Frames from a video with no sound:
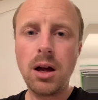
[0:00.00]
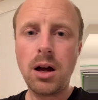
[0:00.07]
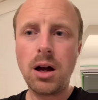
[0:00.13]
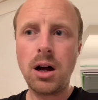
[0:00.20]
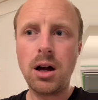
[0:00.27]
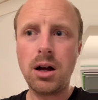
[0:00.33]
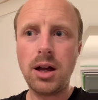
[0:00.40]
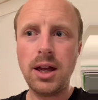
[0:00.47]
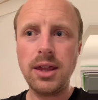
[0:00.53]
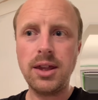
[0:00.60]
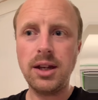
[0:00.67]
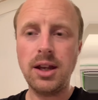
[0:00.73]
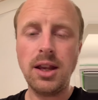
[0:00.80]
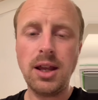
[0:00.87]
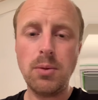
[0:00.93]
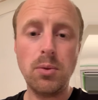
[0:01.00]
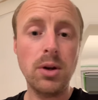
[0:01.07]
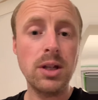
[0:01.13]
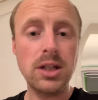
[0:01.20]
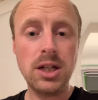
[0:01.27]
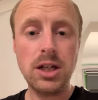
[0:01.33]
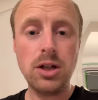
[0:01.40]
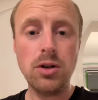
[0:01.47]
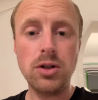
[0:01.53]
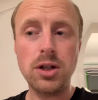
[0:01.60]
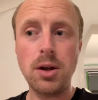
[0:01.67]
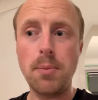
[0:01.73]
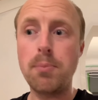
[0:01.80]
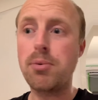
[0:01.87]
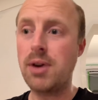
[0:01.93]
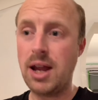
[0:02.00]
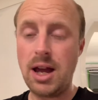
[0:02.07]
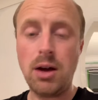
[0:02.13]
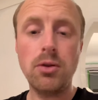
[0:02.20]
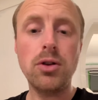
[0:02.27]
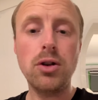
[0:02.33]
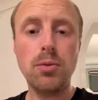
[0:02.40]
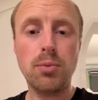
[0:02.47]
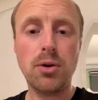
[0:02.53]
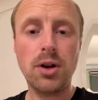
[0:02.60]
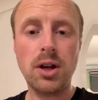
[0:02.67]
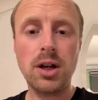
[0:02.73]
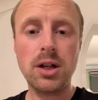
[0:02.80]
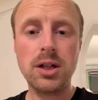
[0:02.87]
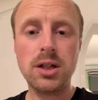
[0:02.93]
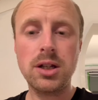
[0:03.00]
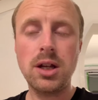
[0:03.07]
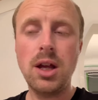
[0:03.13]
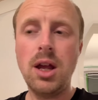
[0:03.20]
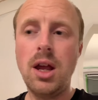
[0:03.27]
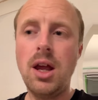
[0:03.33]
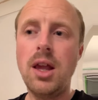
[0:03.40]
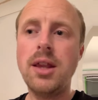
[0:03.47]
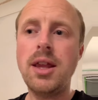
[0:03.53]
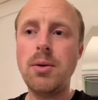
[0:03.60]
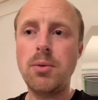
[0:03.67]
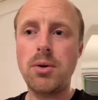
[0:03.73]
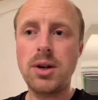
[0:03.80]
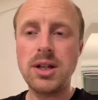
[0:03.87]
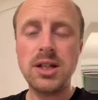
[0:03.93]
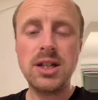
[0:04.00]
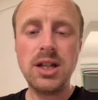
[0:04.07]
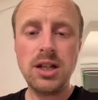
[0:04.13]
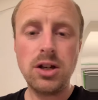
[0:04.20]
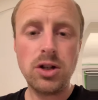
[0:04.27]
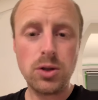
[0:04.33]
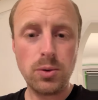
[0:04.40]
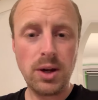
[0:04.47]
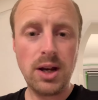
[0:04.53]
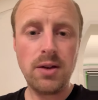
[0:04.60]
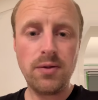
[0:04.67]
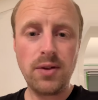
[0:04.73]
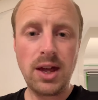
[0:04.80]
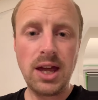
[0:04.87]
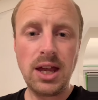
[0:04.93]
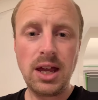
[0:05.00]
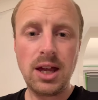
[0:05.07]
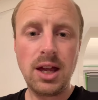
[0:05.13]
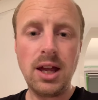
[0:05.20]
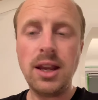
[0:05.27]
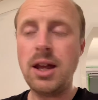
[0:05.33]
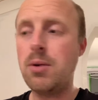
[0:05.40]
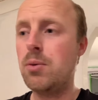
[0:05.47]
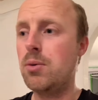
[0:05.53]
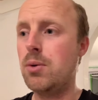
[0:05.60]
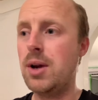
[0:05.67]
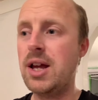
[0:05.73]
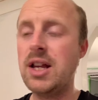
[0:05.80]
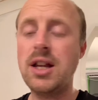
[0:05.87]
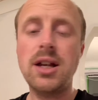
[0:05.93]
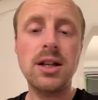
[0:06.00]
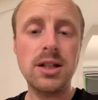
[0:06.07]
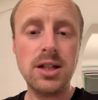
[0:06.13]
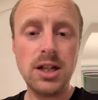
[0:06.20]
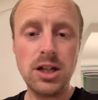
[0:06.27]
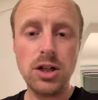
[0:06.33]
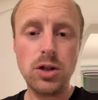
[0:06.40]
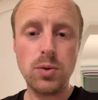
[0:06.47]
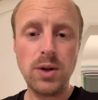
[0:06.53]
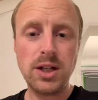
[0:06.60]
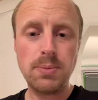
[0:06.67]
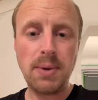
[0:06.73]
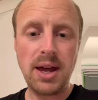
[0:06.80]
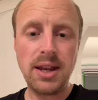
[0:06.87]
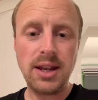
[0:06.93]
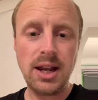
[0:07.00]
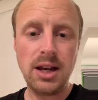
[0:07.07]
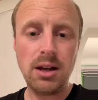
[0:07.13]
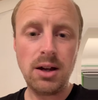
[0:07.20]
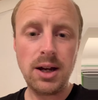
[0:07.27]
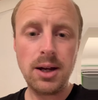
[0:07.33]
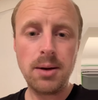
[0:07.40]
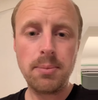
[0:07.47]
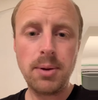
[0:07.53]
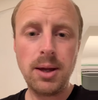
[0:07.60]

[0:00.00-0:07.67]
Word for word: I think that they will continue to bring out new products, they will continue to innovate, and they will continue to expand their lineup.